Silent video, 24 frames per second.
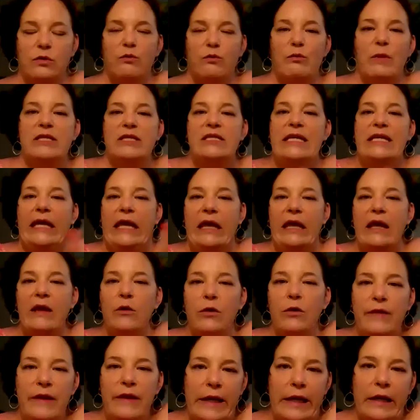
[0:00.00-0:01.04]
You must
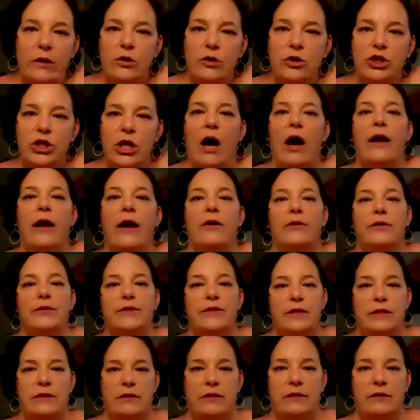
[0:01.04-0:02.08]
heal the inner child,